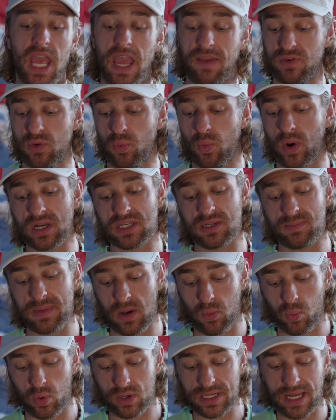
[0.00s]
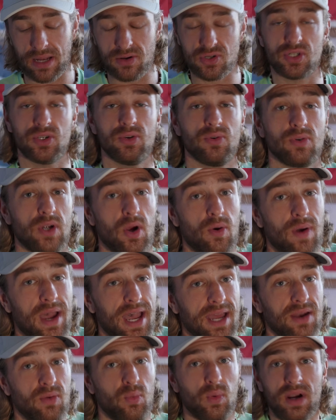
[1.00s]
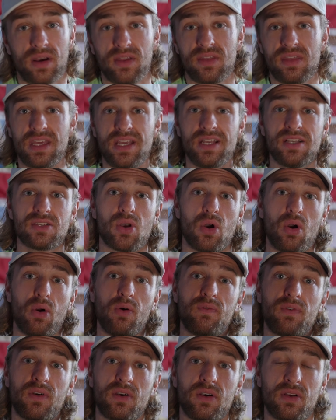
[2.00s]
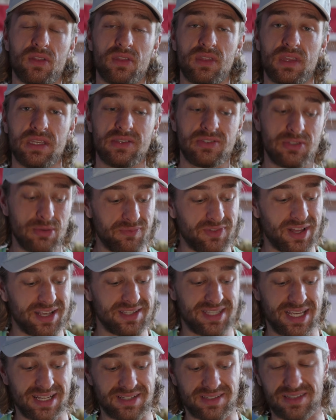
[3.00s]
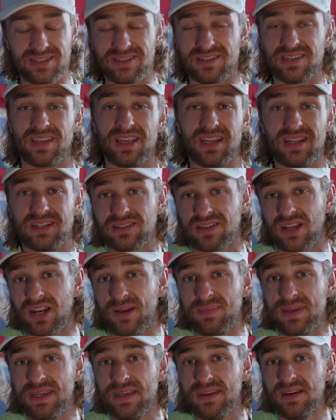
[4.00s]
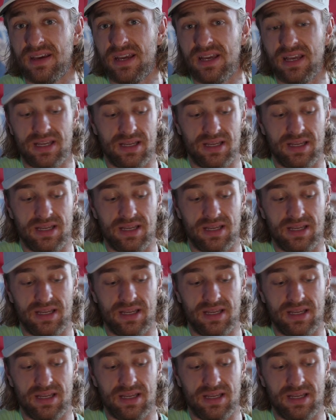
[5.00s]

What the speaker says: If you want it to be a workout shoe, go ahead, wear these over the Zoom Fly 6s. It's going to be